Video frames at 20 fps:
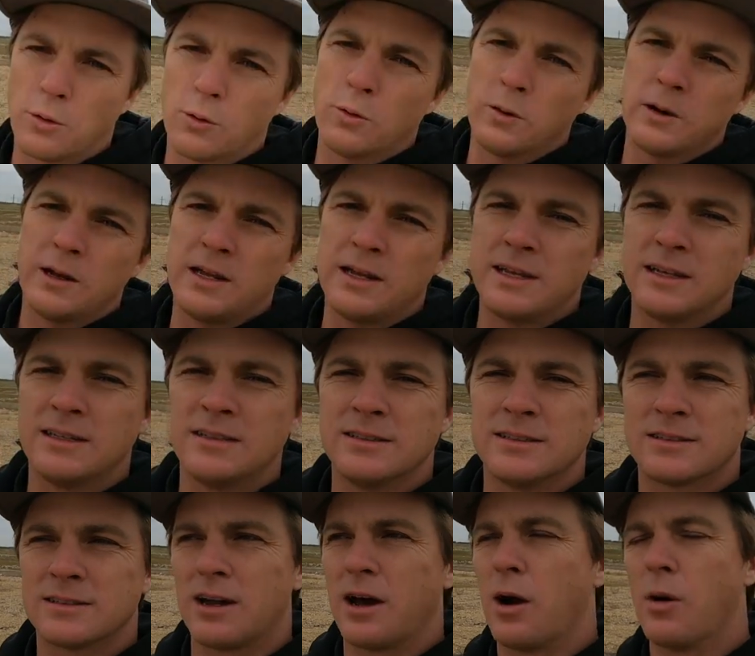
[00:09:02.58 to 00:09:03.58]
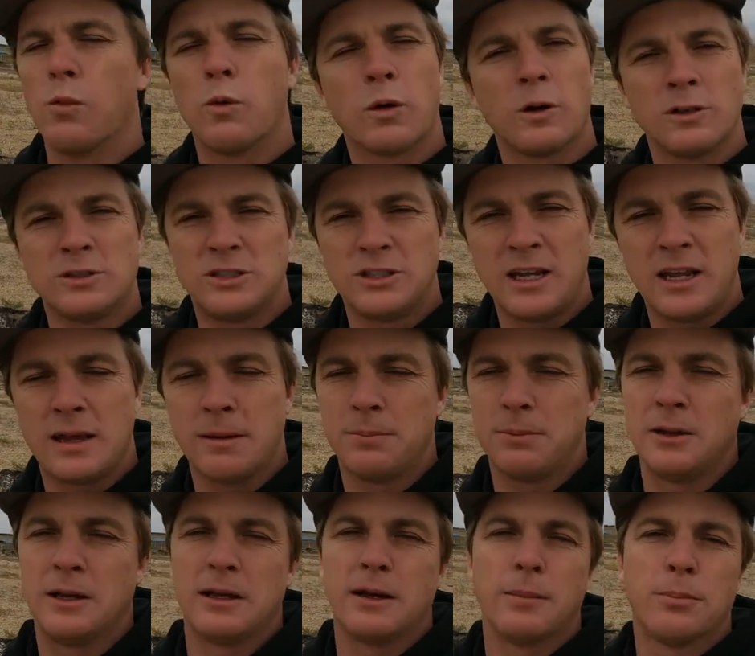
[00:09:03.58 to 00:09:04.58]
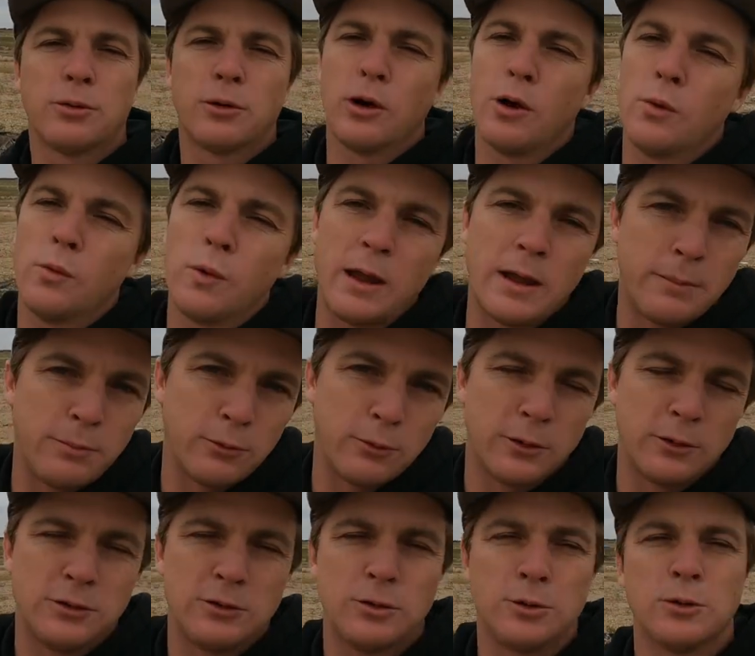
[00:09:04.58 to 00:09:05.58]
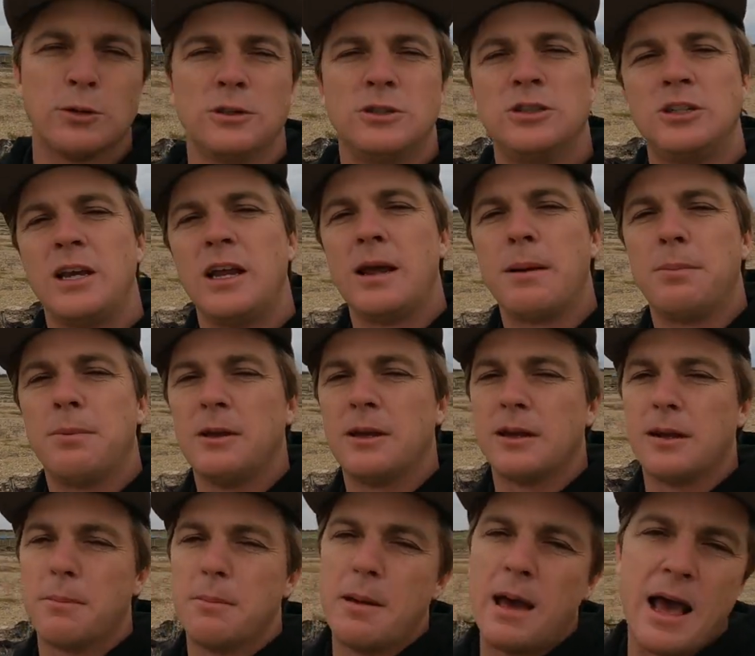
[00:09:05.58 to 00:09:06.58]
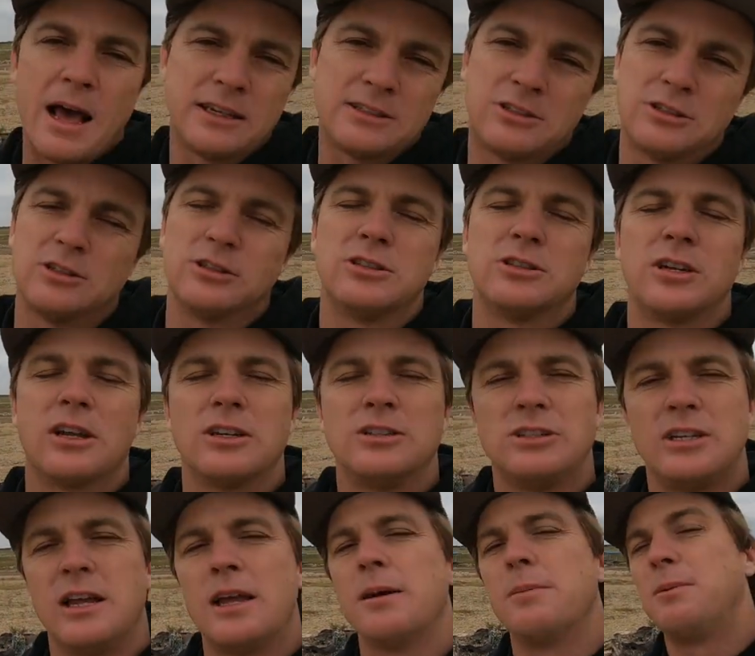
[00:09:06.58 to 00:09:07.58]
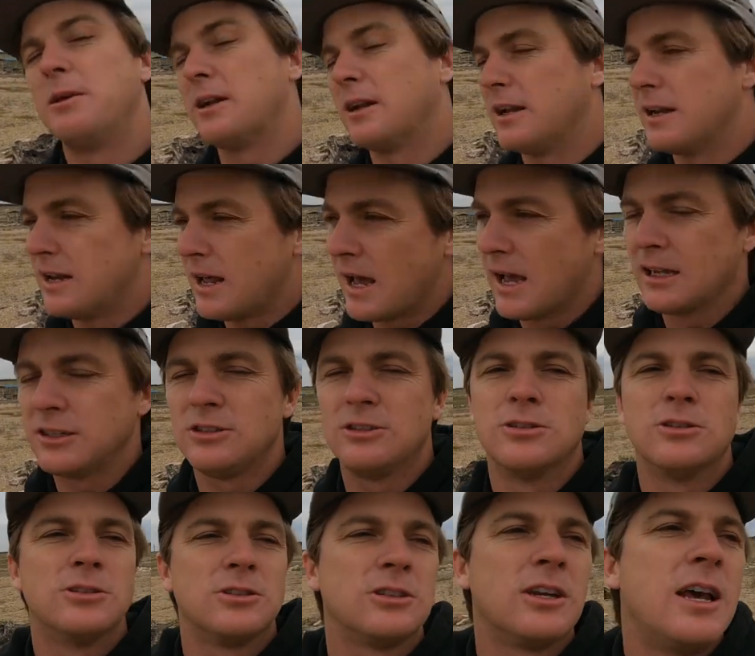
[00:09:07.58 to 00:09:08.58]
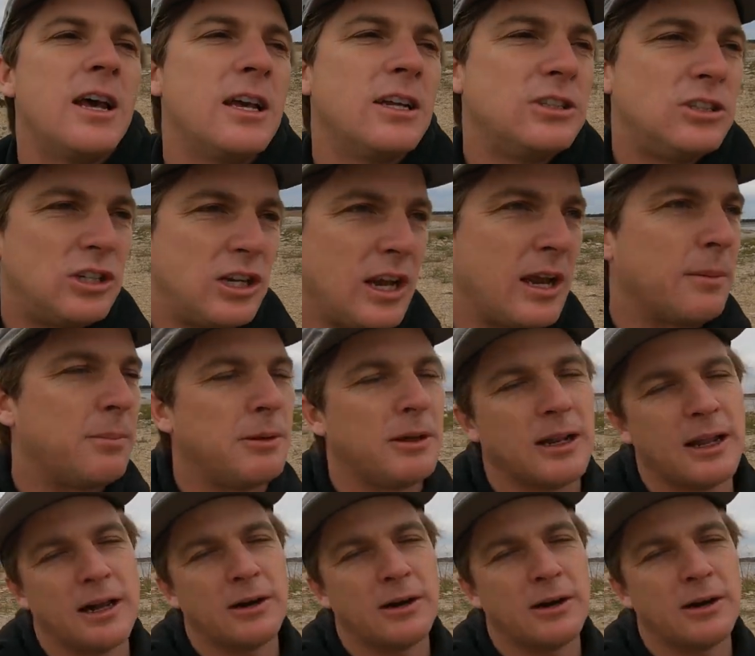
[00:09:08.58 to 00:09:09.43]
Corey is a world champion, a pro wakeboard tour champion, a masters champion, a nationals champion.